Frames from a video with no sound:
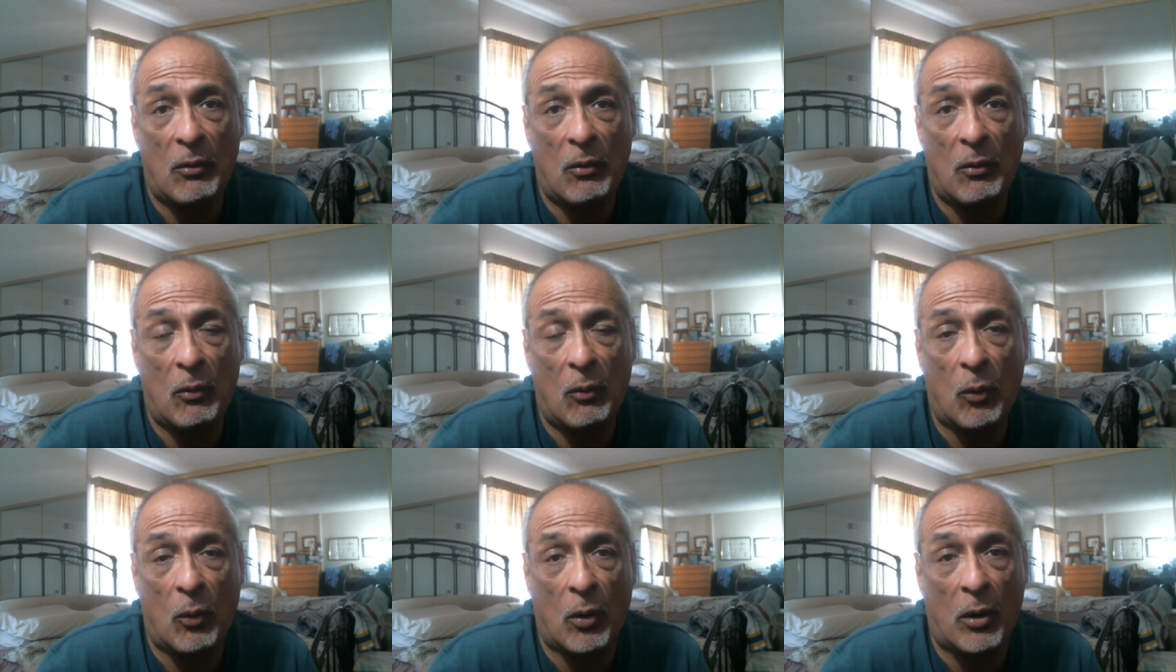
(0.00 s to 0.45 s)

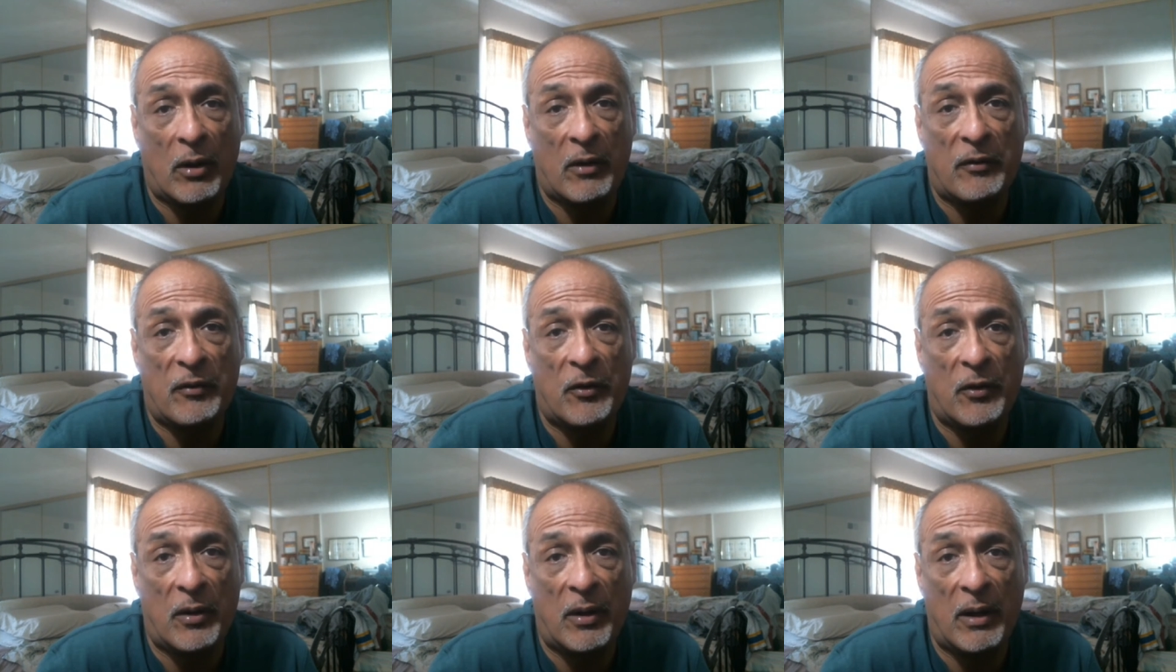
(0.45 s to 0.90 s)

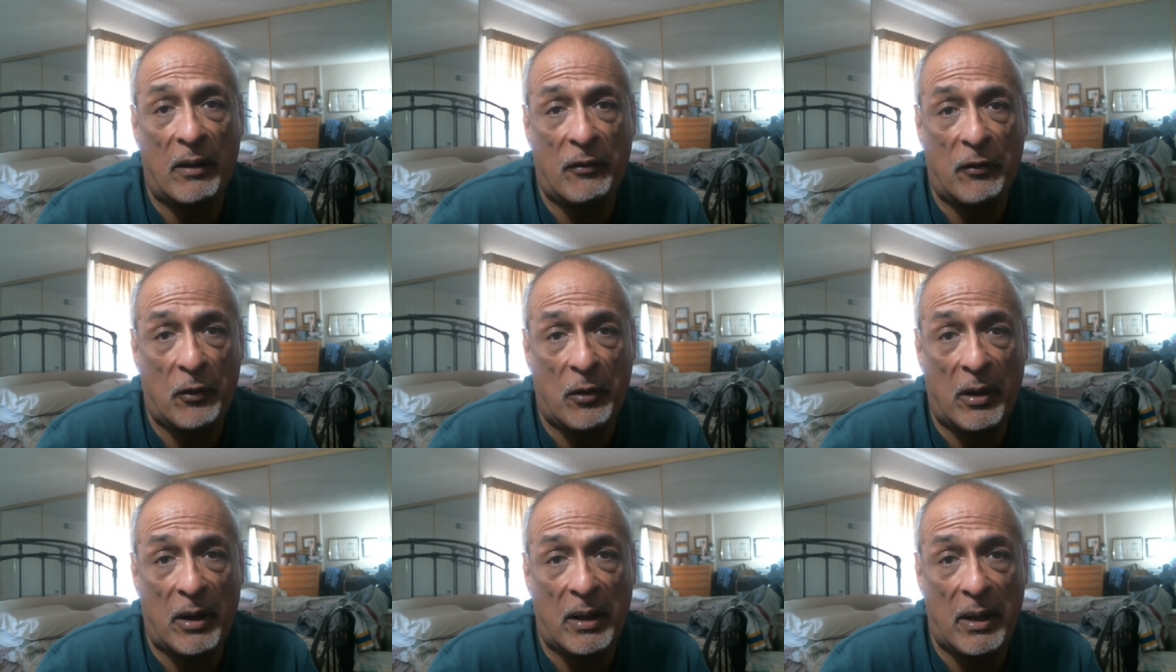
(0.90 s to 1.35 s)
work for
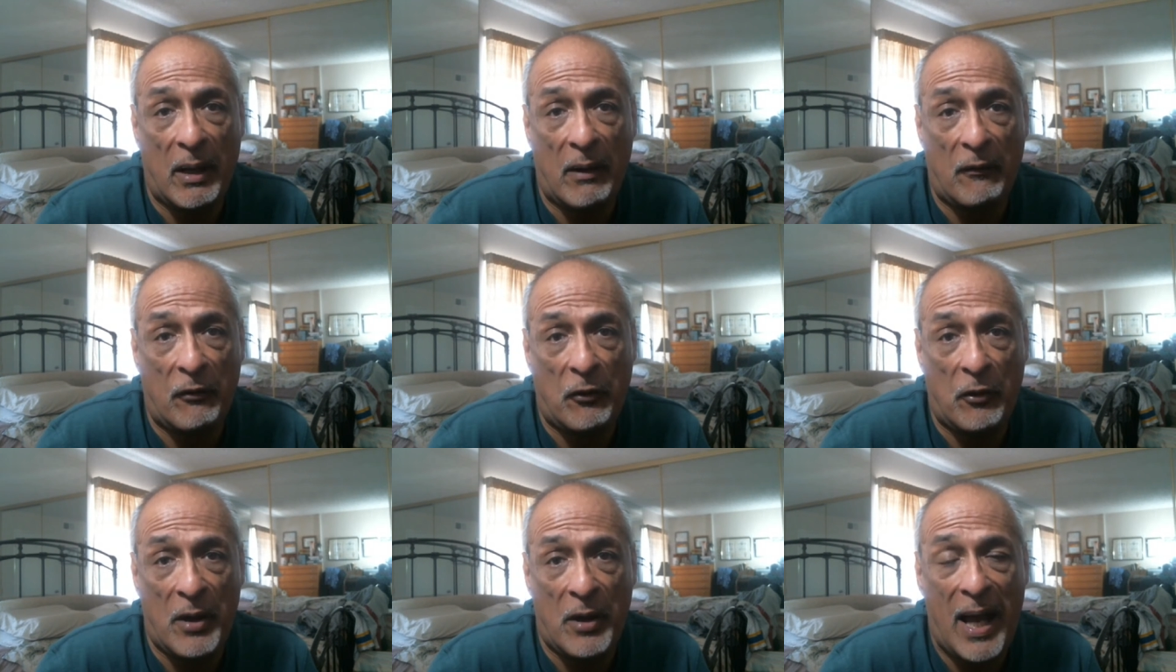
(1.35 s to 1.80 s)
for
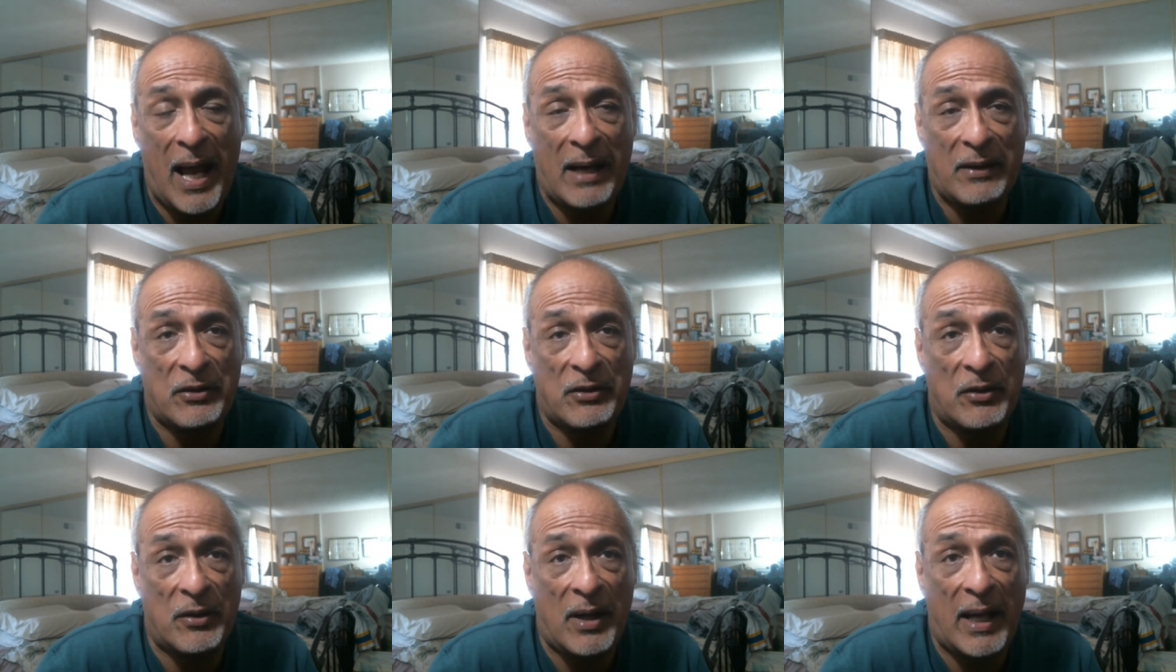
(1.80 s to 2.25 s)
for an
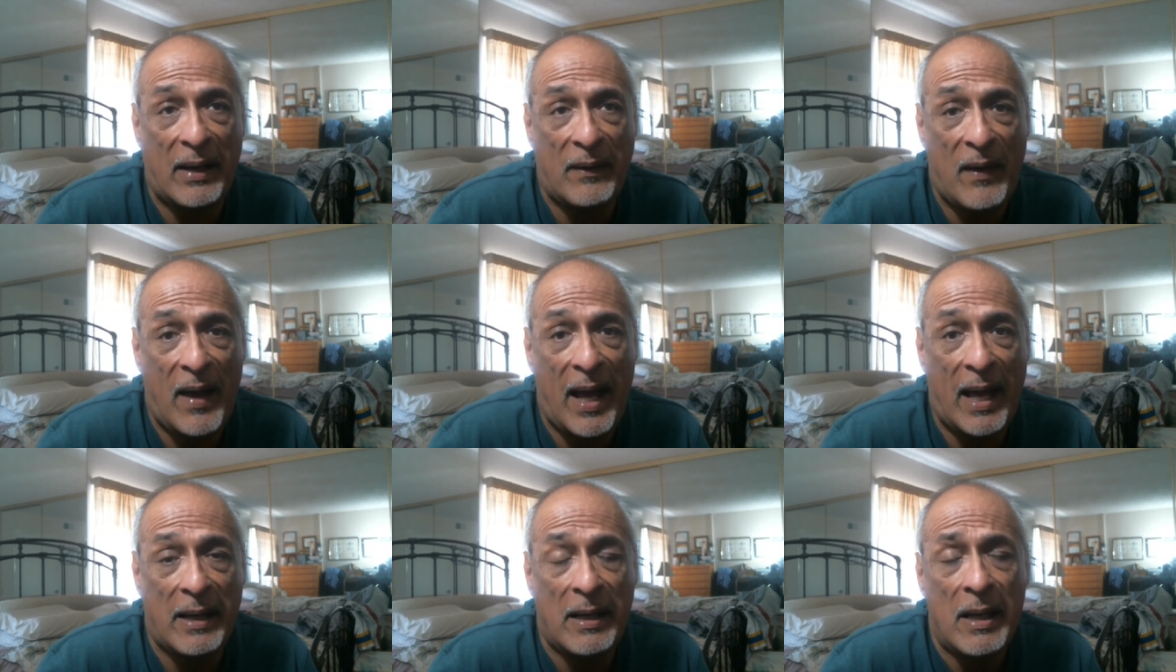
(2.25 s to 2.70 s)
actor like
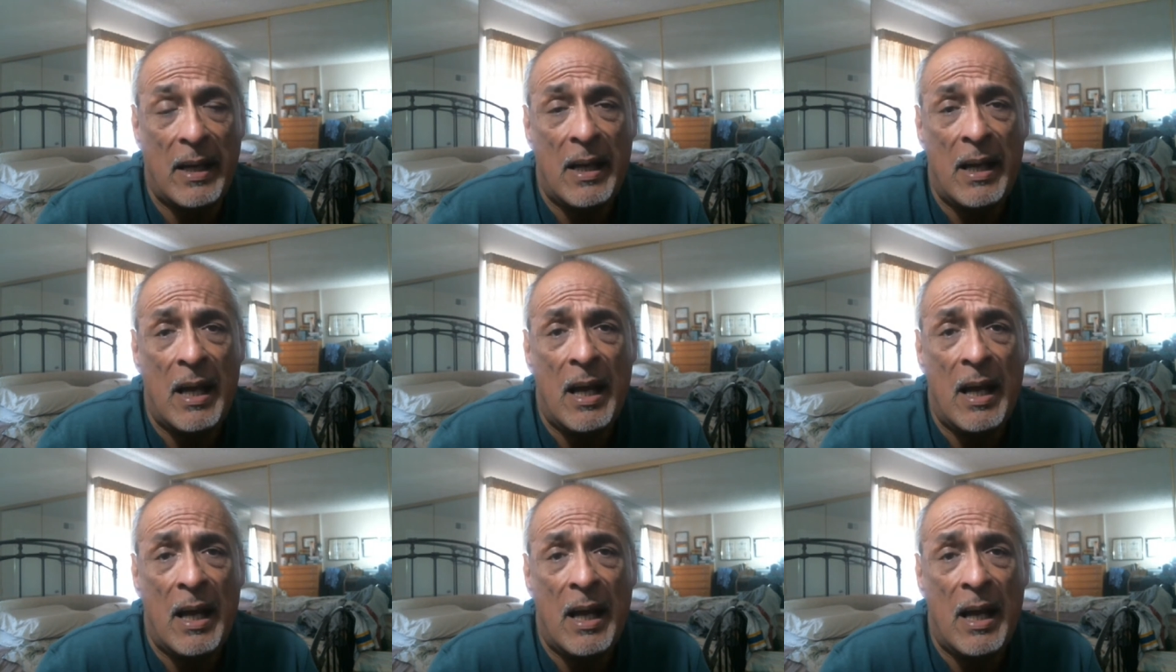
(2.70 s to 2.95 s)
that.